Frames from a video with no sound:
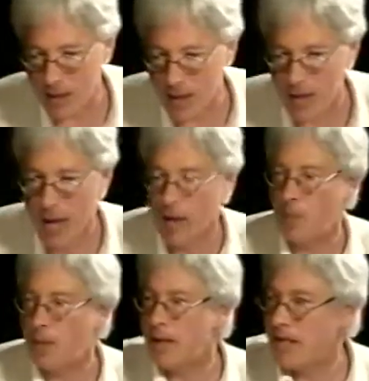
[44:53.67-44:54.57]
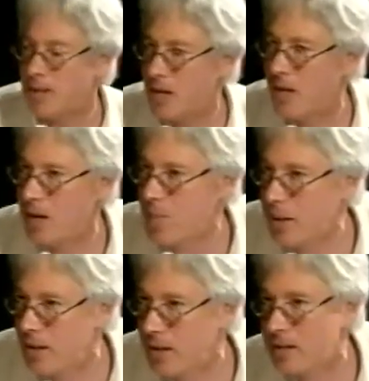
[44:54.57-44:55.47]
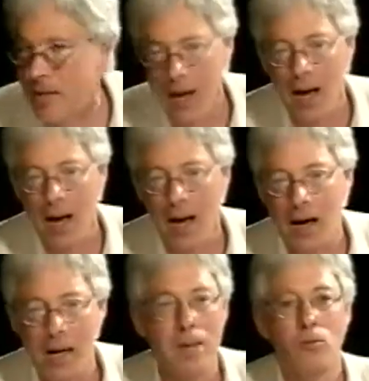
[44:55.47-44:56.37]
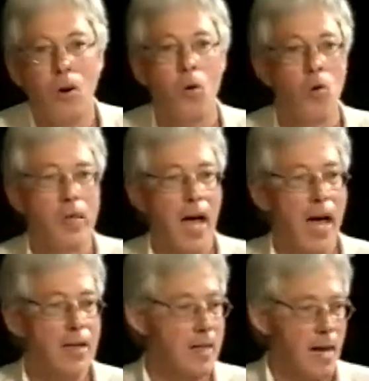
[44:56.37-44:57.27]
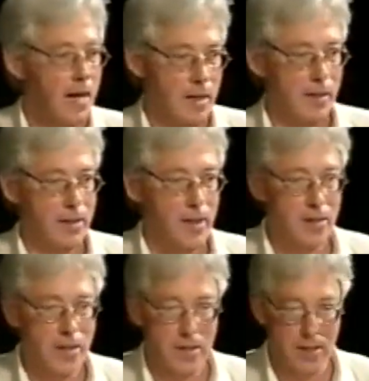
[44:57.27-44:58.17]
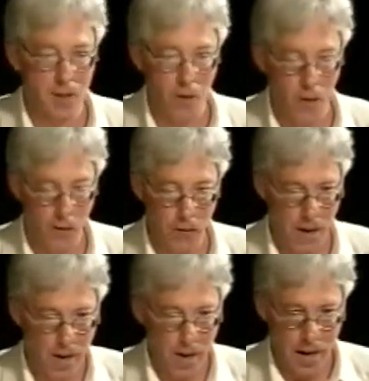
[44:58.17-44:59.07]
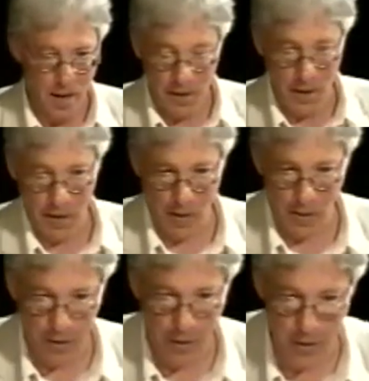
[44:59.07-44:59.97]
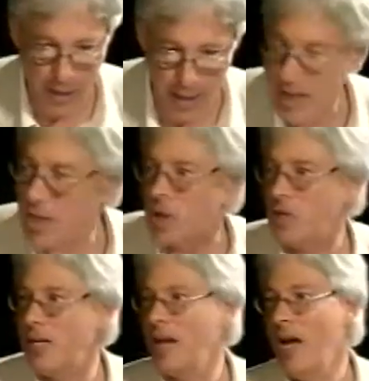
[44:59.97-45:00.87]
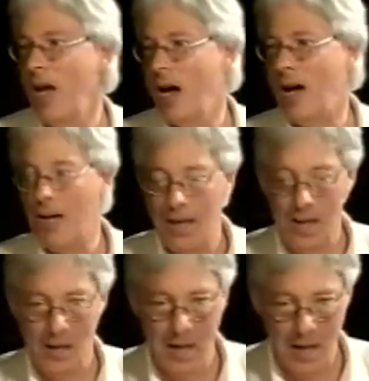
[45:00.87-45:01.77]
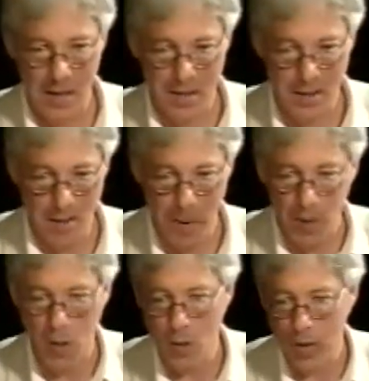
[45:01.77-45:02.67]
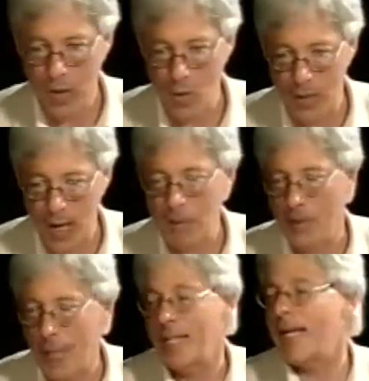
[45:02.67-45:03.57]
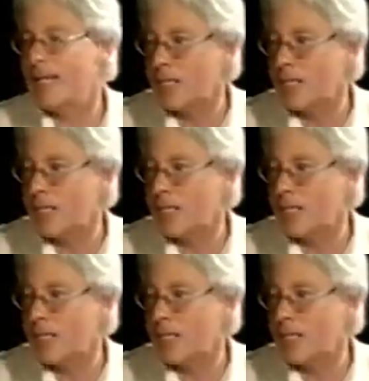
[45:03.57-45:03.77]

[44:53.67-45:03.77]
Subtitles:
exercise, the police appeared in roles as custodians of community history, people who would come and basically